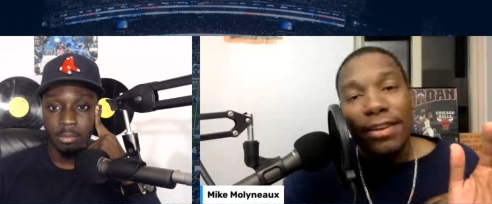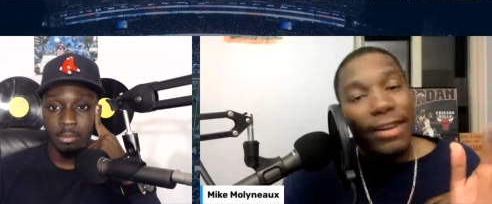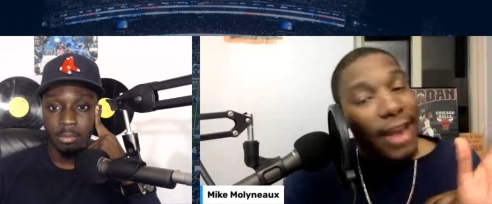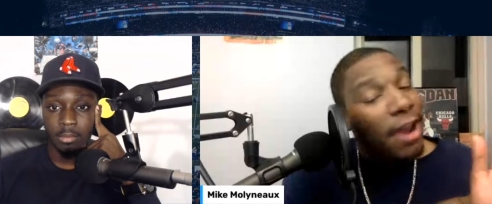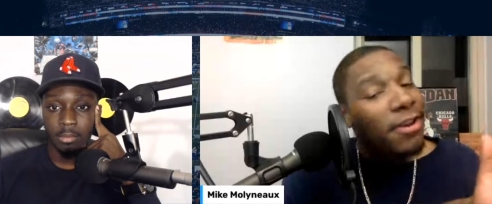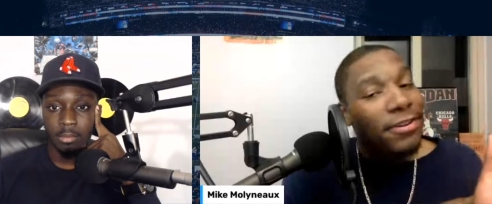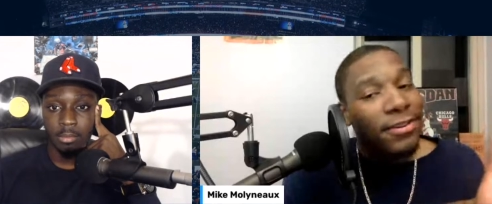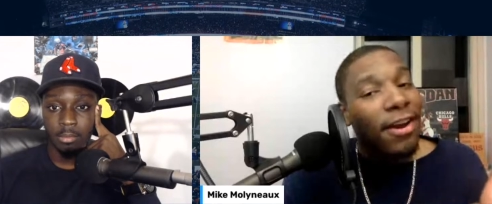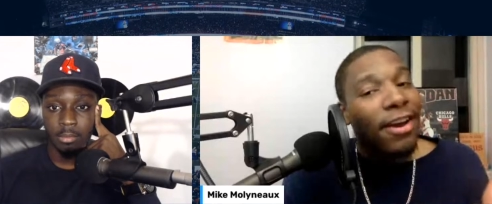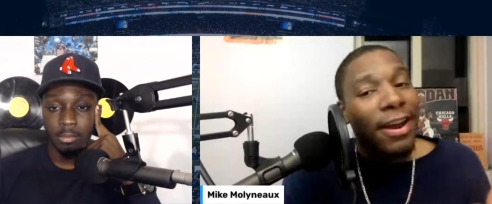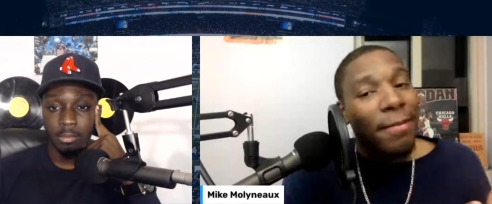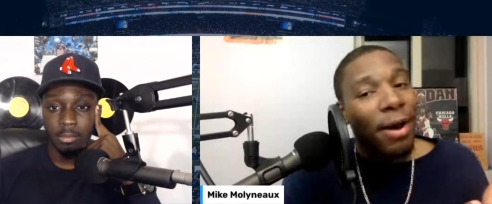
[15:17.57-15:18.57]
Speaker 1: now you're
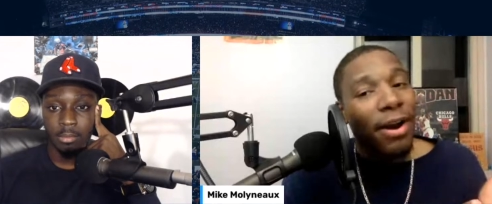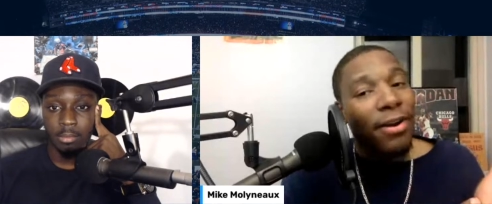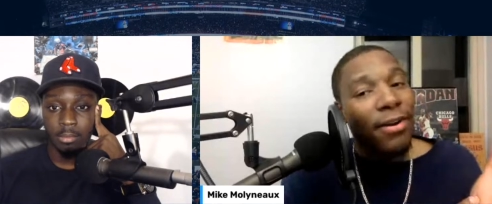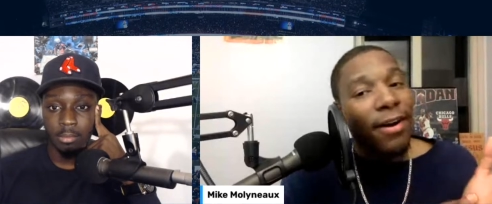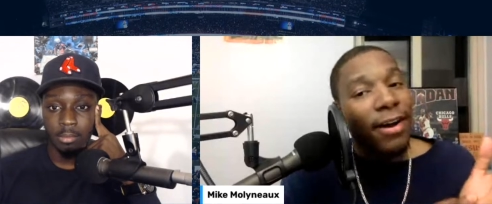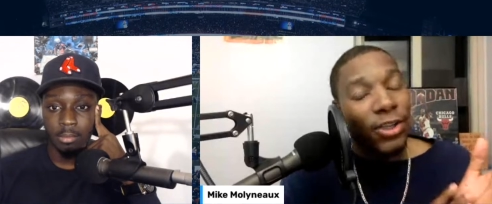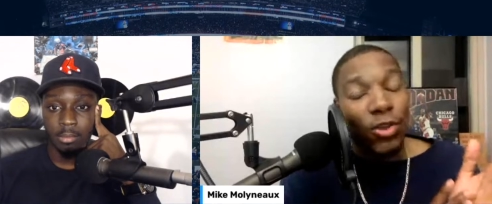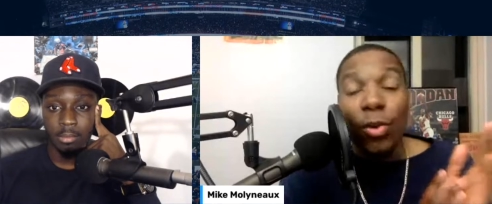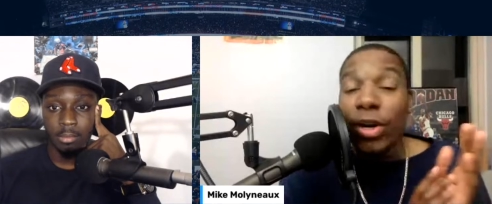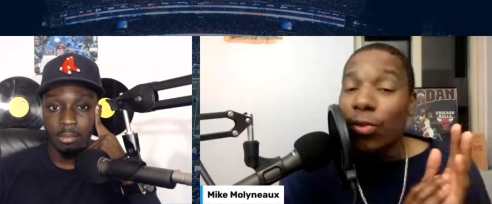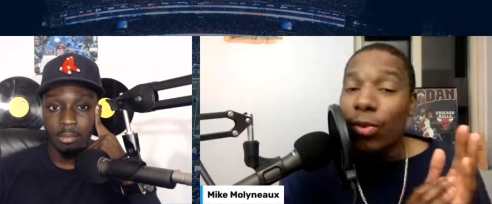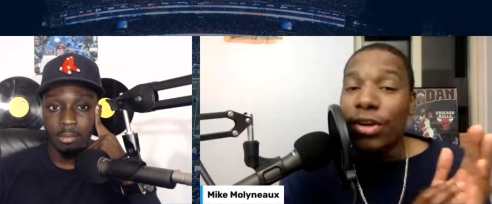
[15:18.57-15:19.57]
talking about a, a
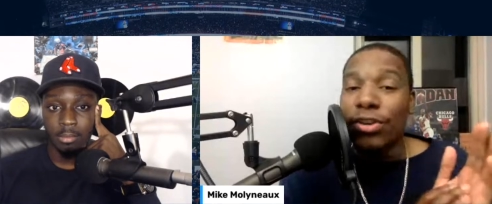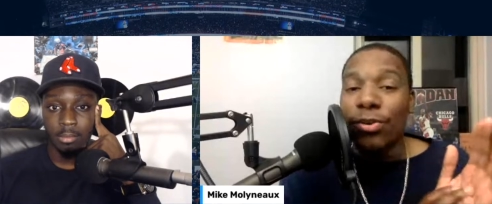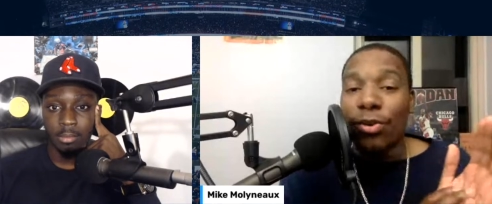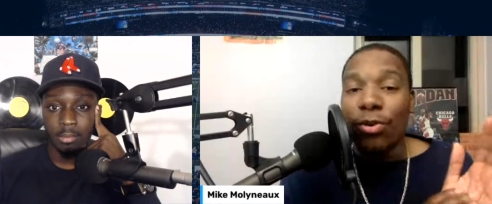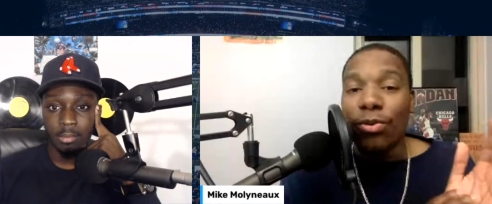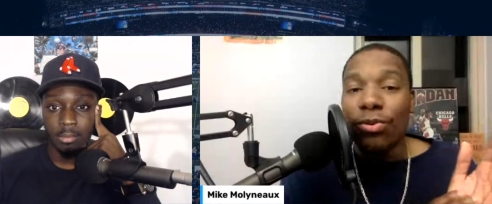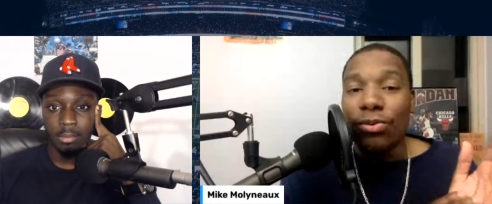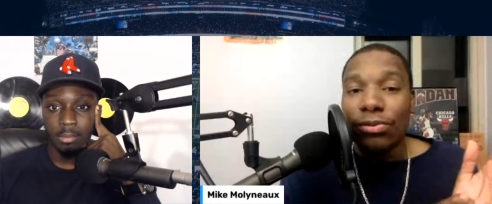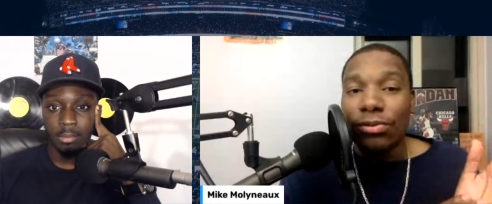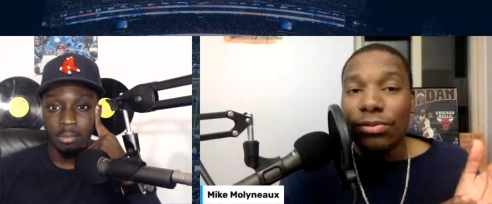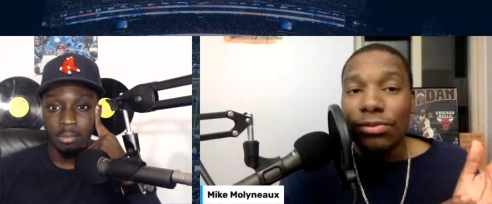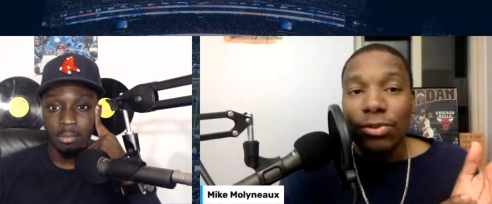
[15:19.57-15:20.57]
21 year old
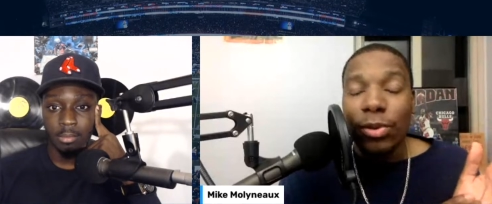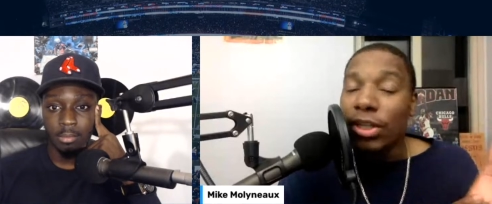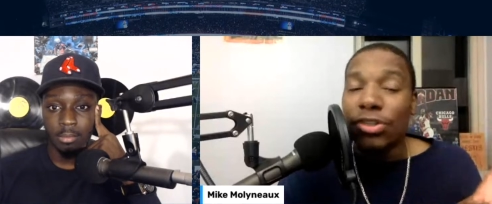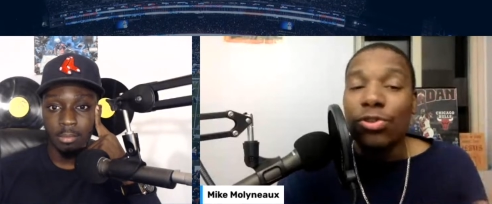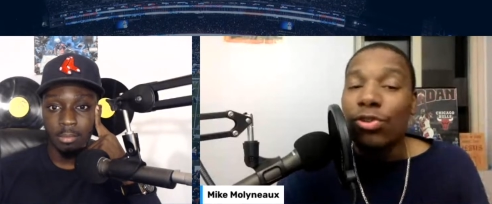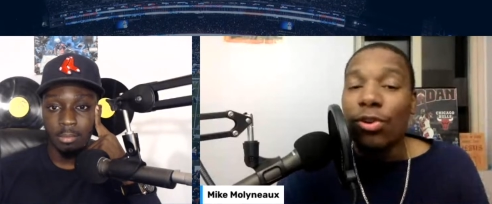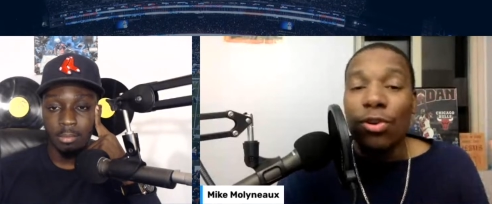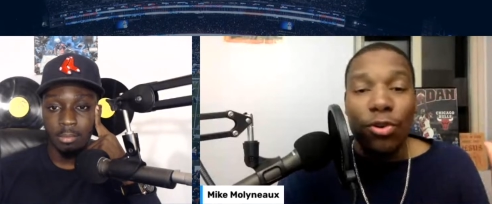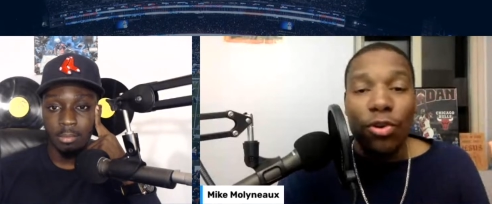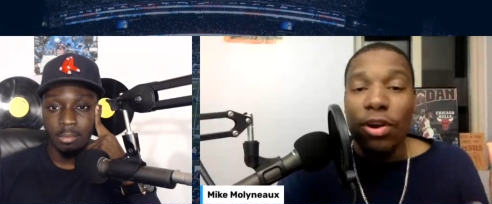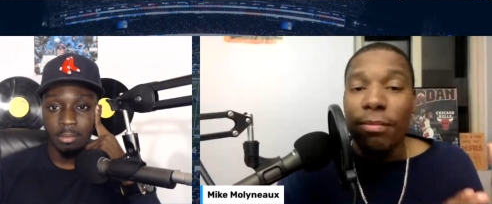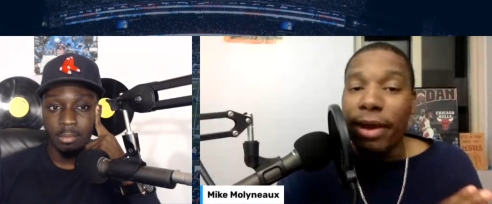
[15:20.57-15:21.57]
22 year old
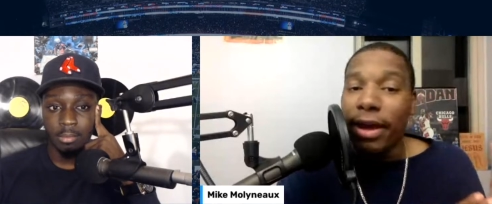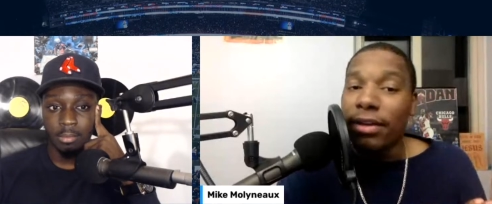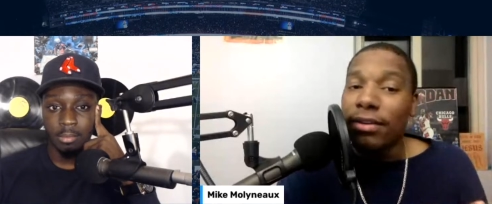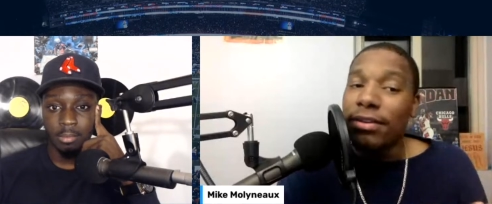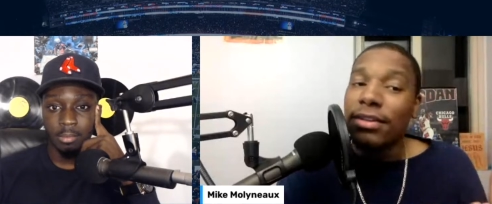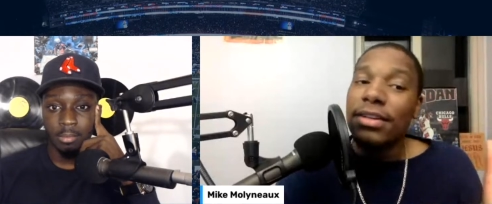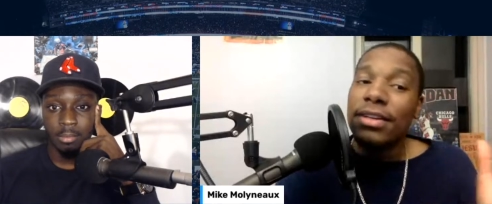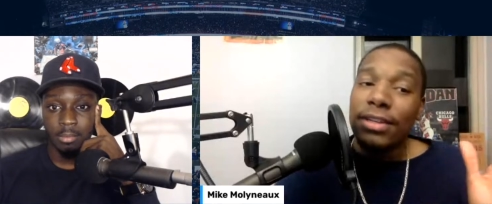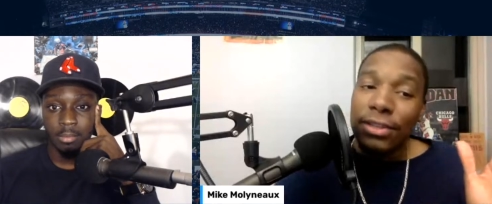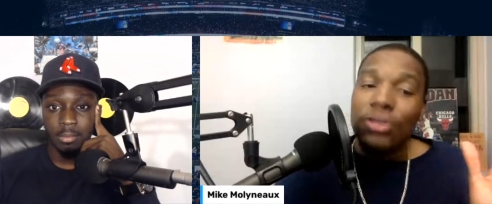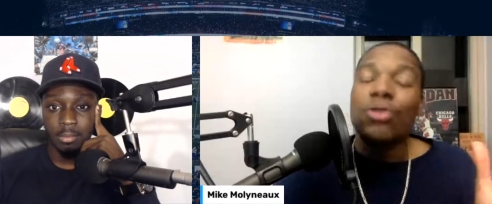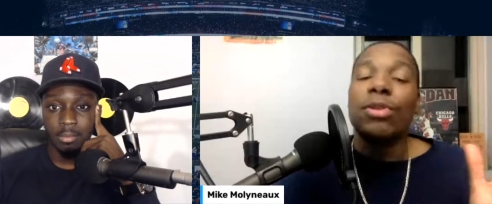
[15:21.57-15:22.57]
quarterback
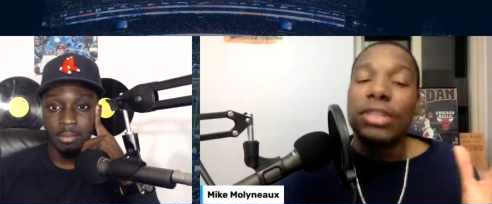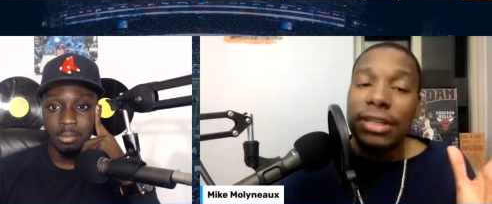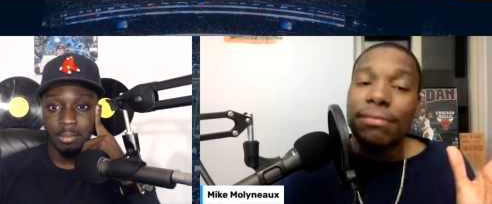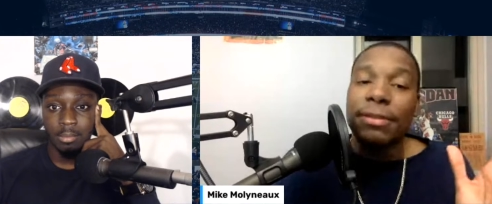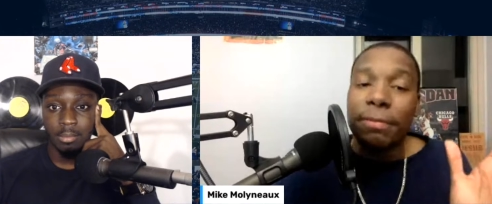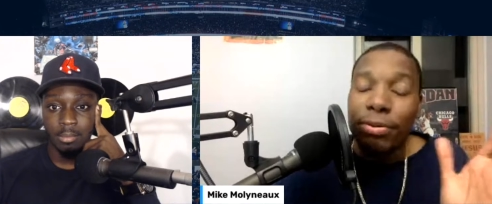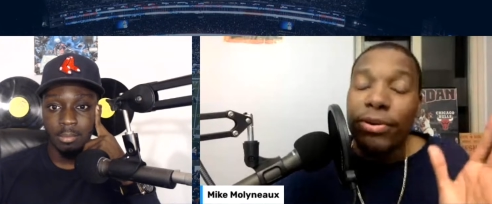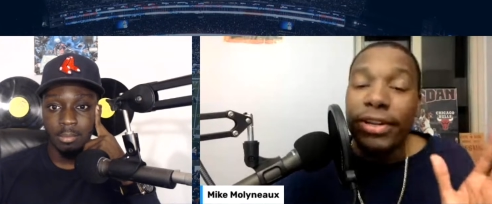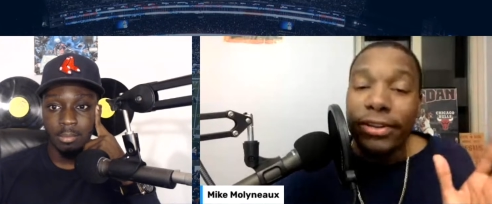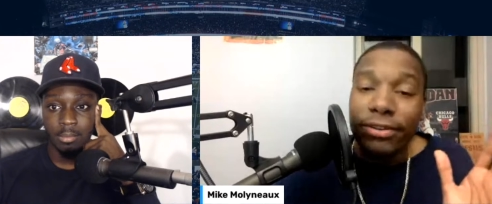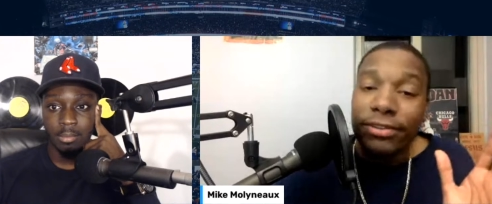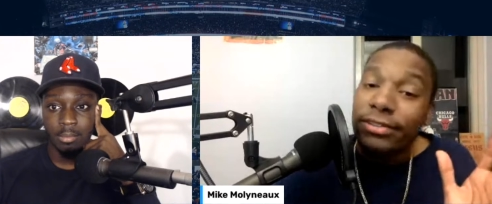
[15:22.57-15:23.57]
doing something pretty
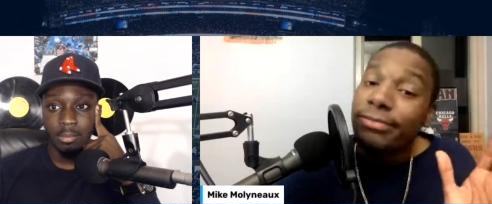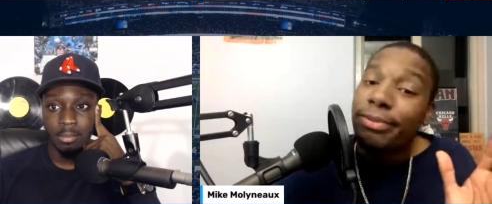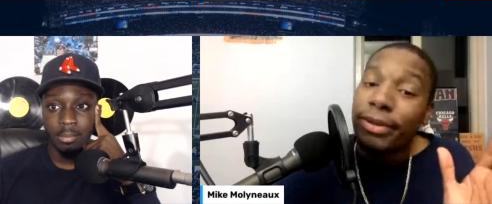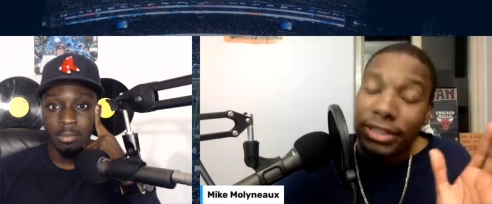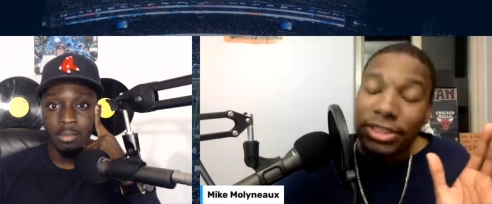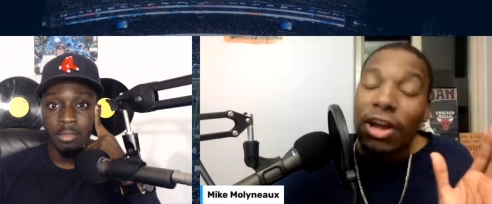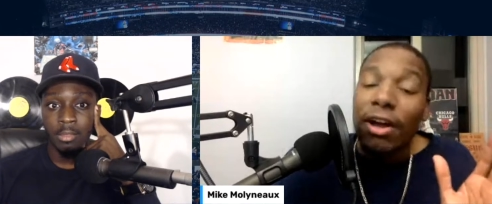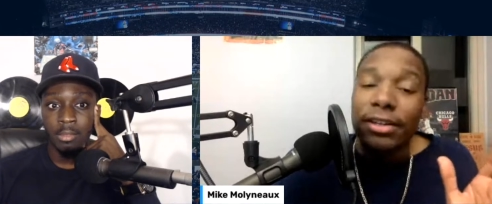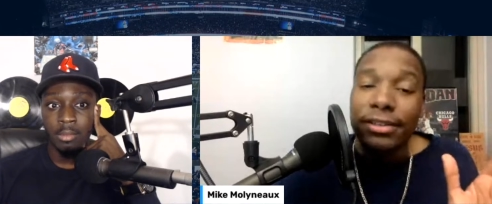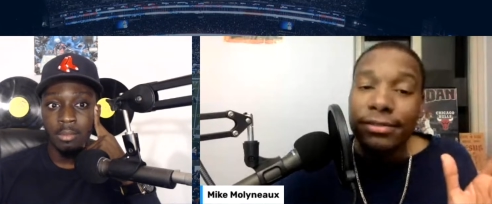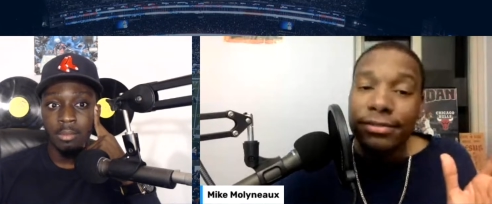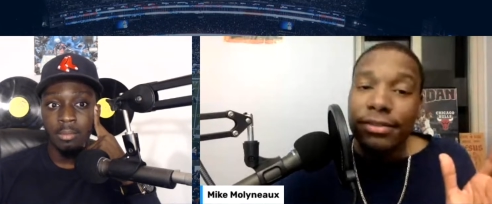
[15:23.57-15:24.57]
pretty solid.